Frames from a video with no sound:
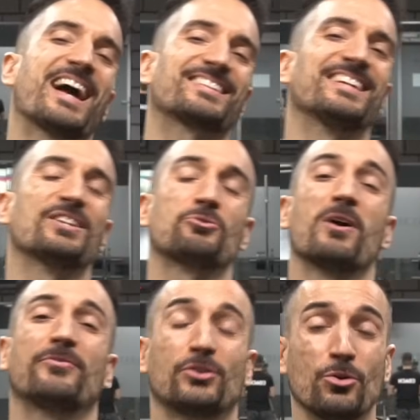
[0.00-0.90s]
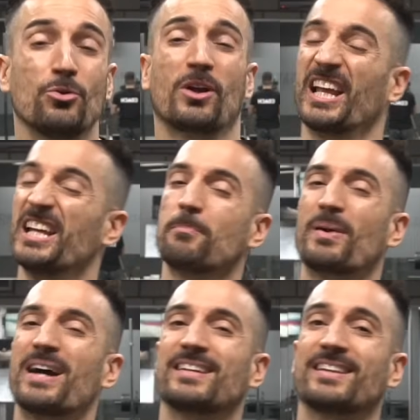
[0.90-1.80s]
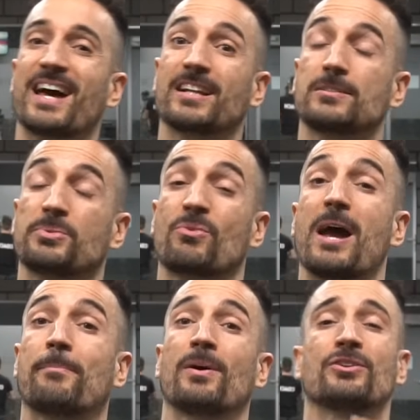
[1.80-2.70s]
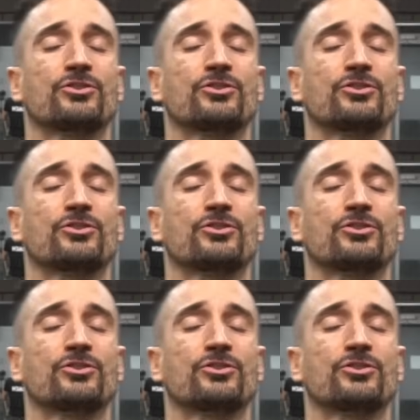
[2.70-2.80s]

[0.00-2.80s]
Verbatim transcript: next thing that you have to do. Clean and press that like and subscribe button.